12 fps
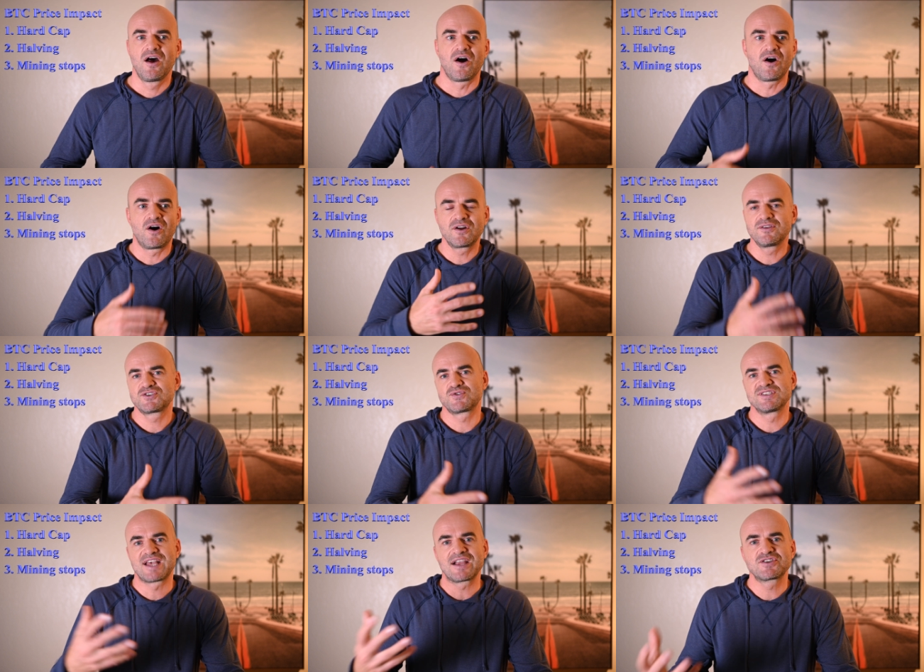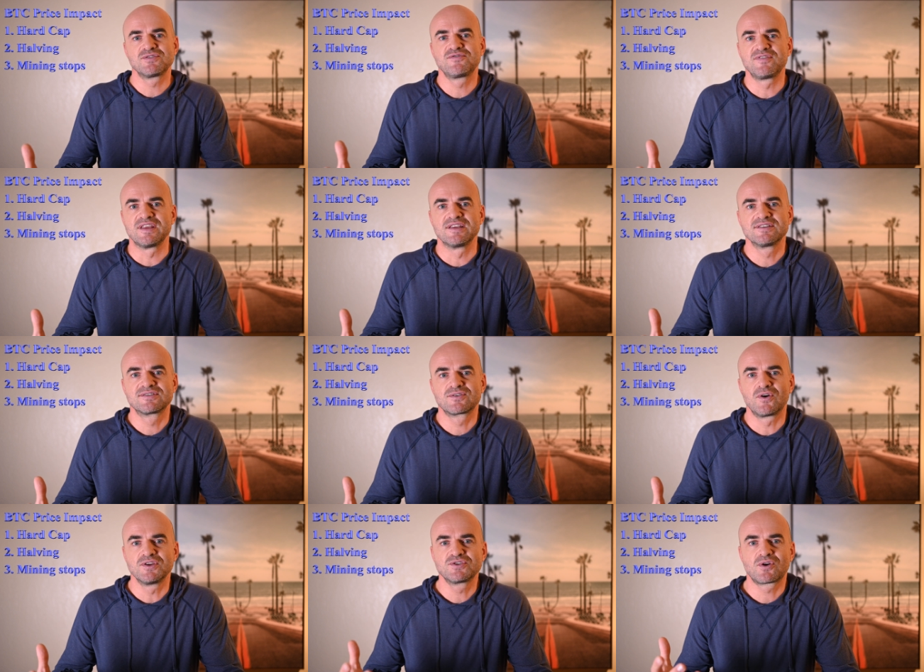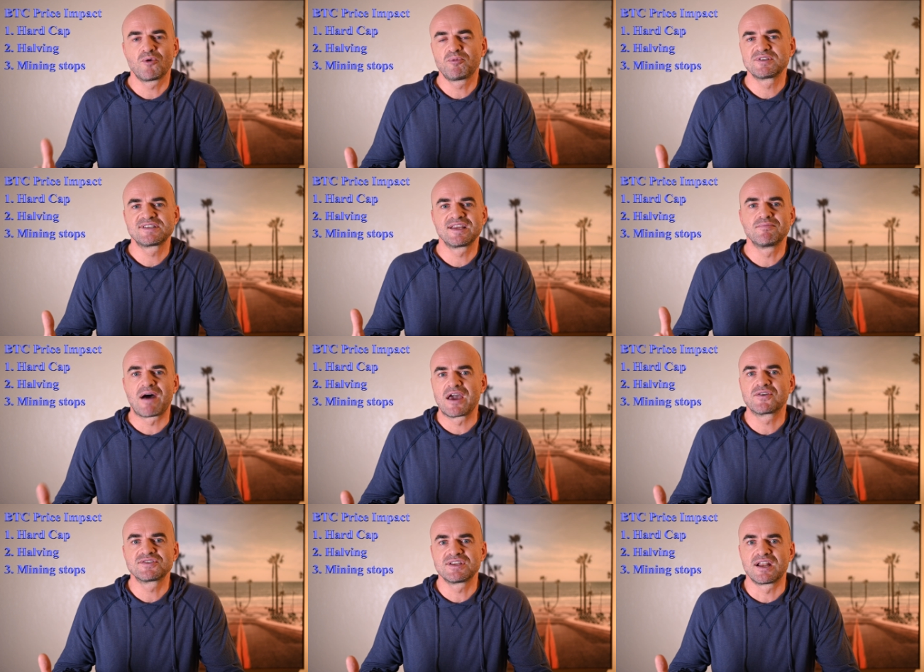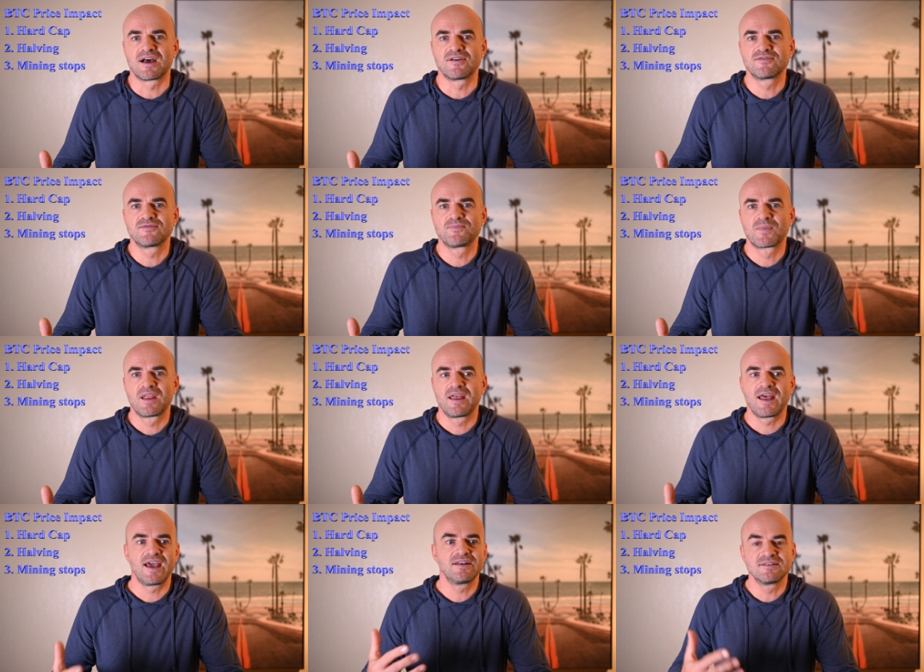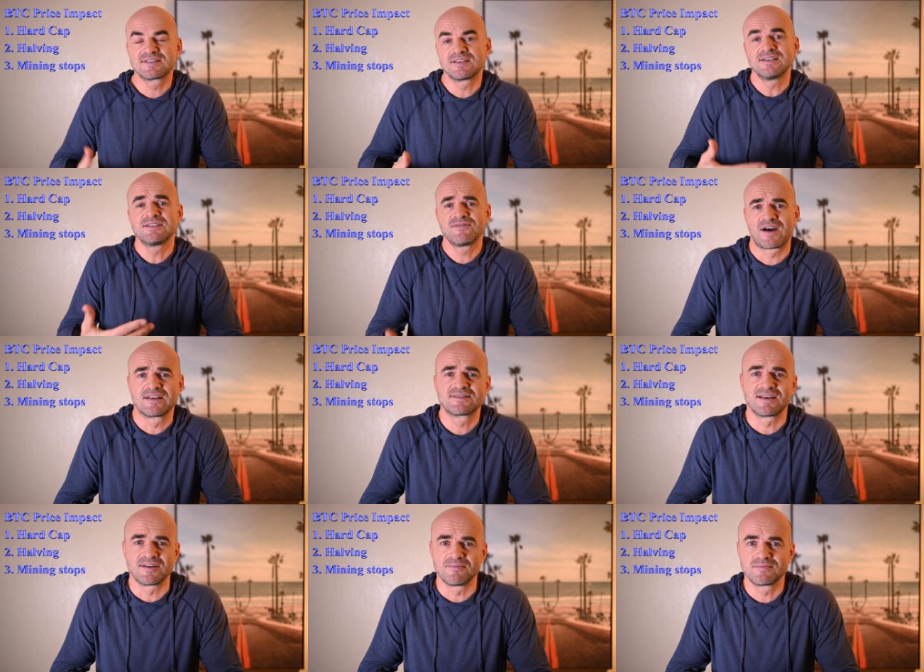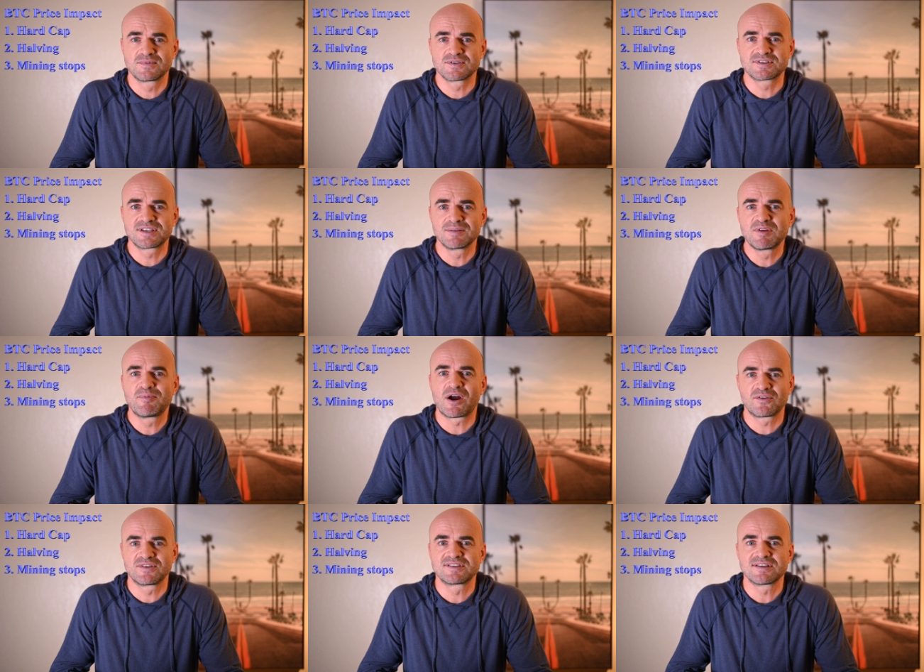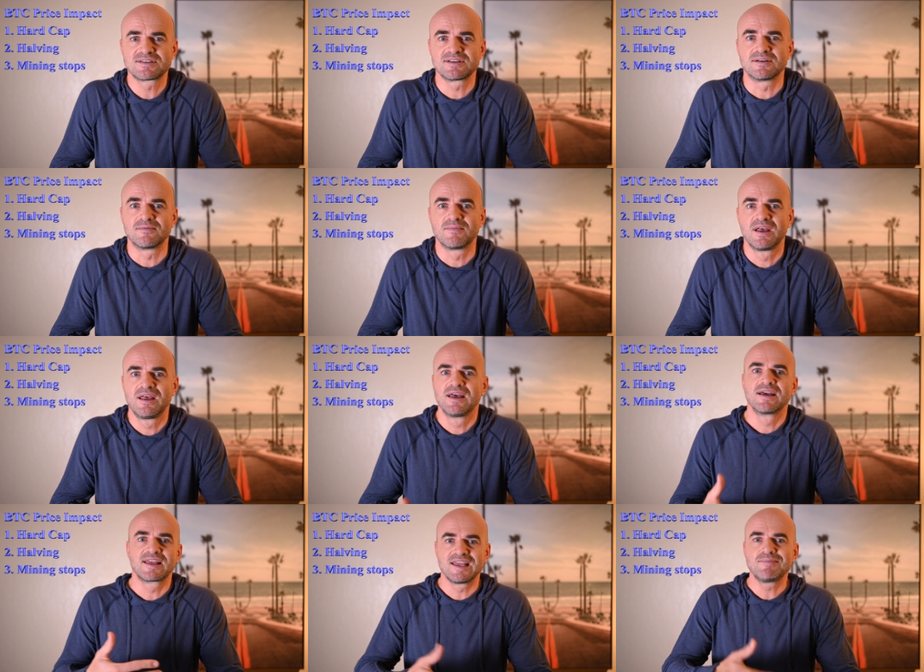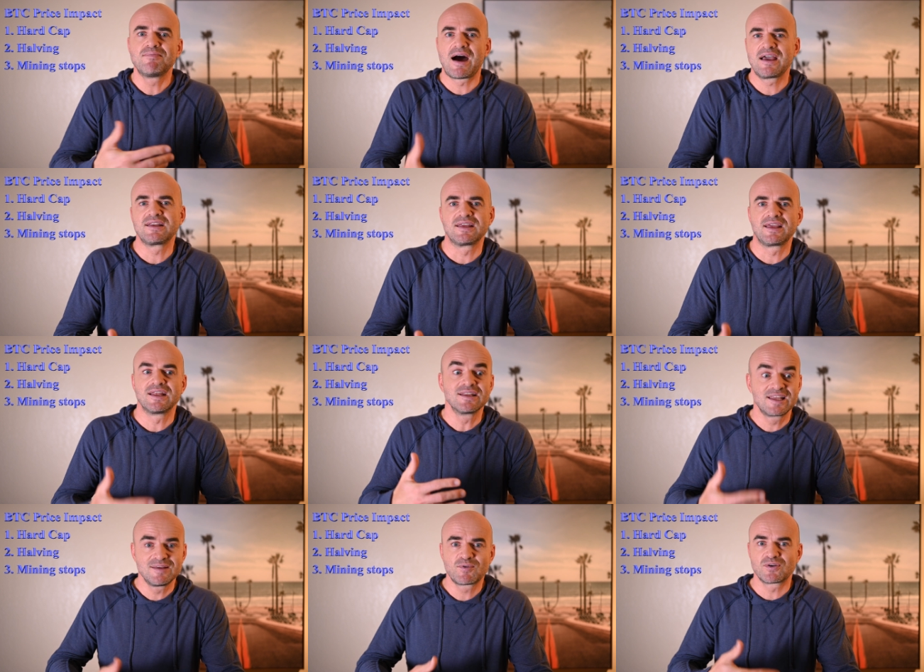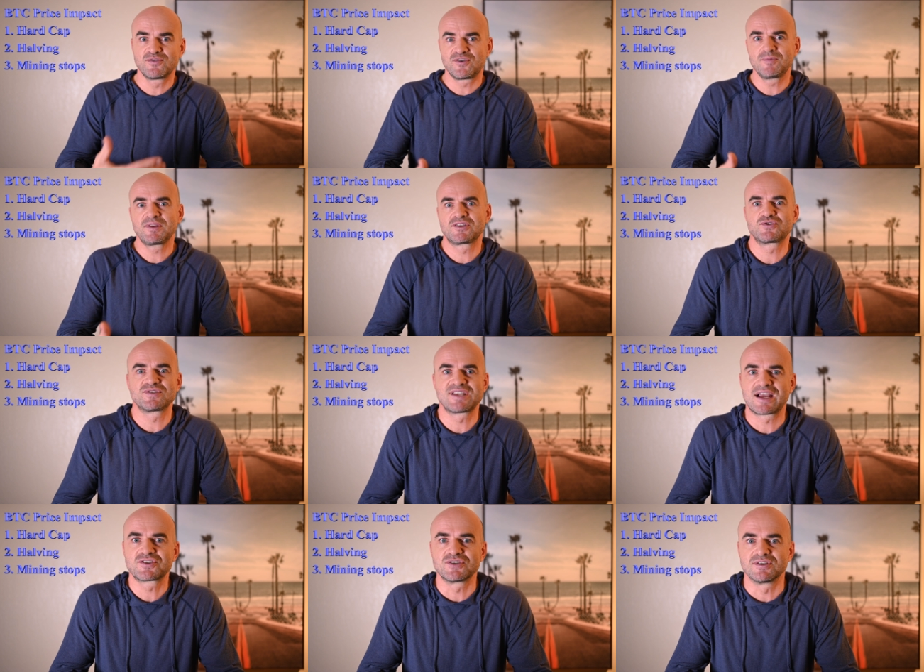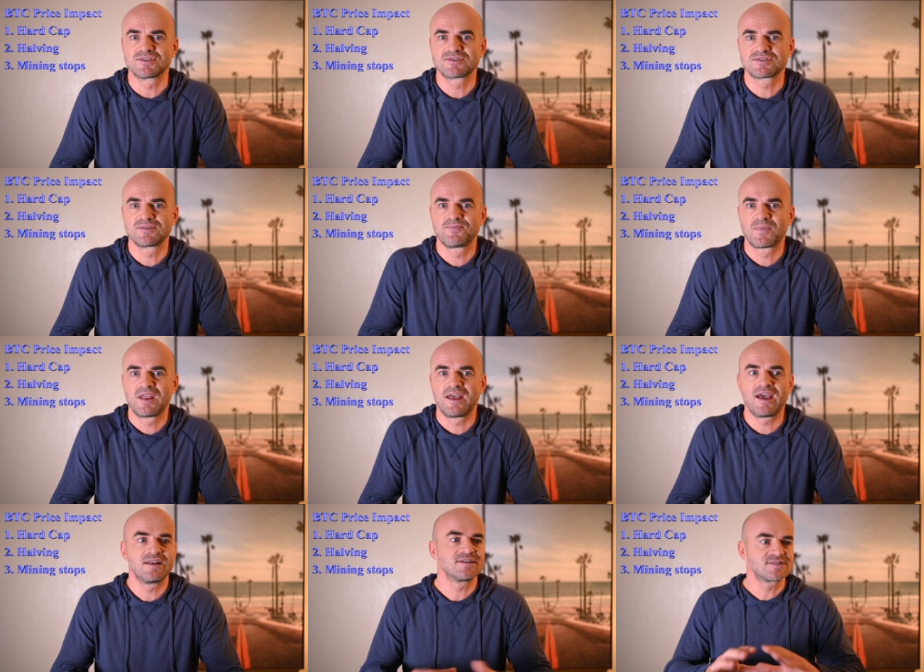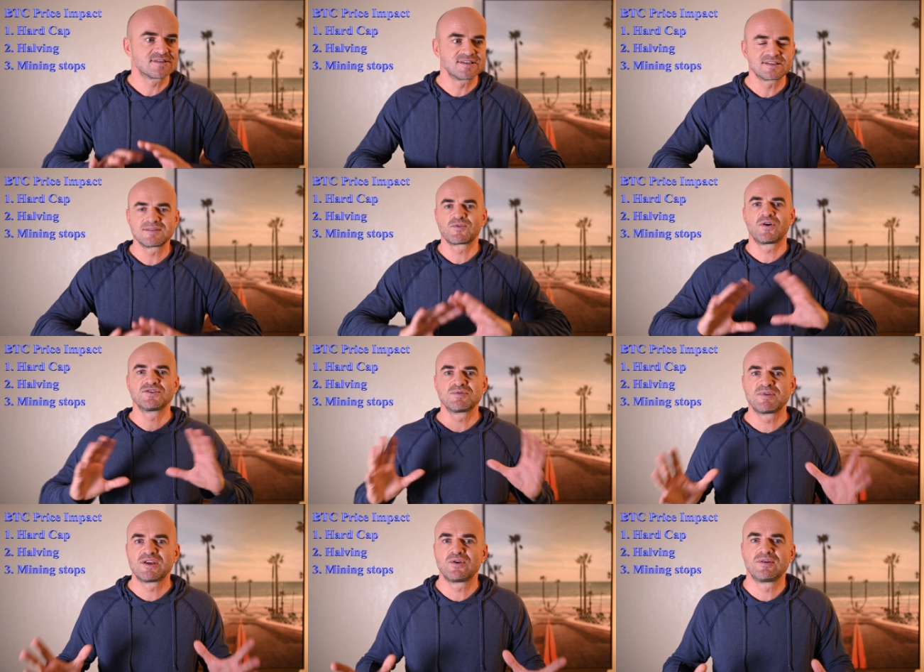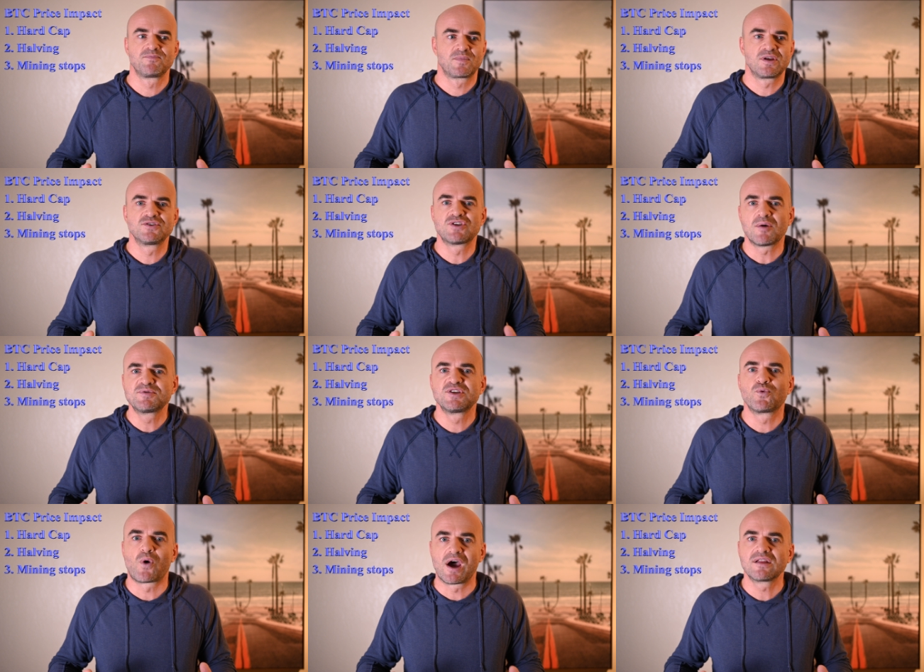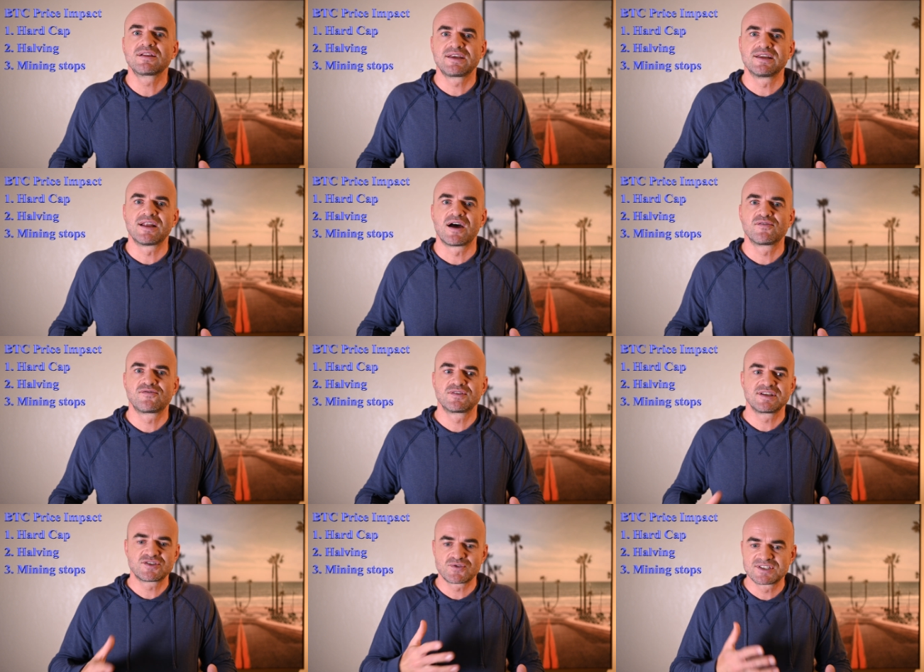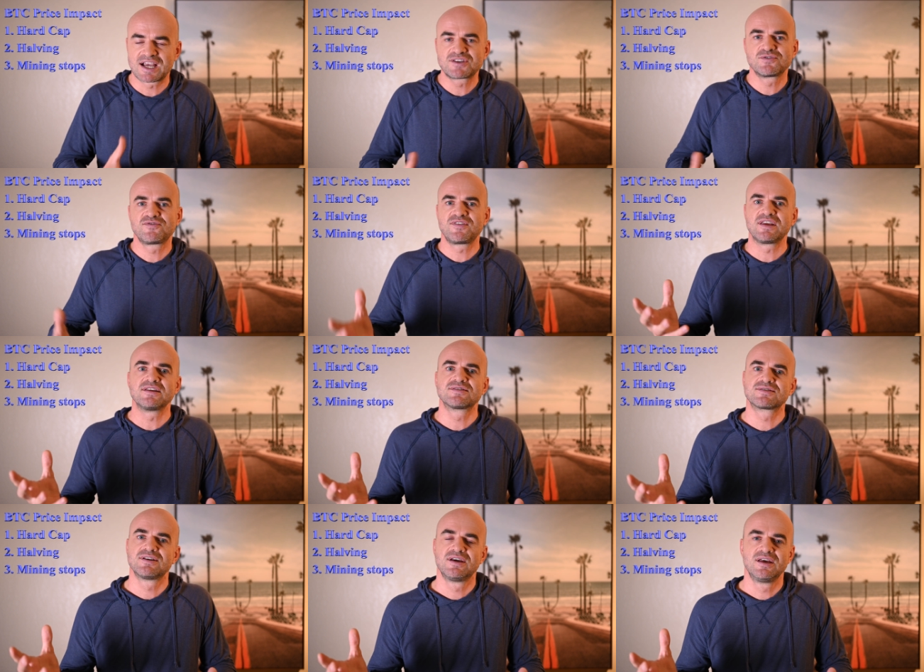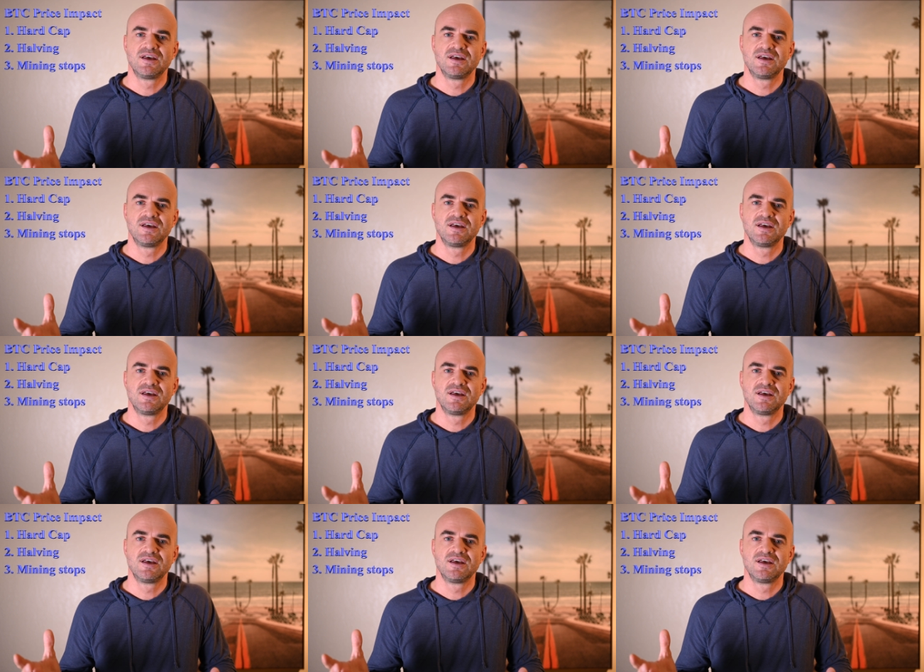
are the transaction fees going to compensate miners enough and incentivize them to still be part of the system, keep mining and keep confirming the transactions? And is the system going to be adopted wildly enough for these transaction fees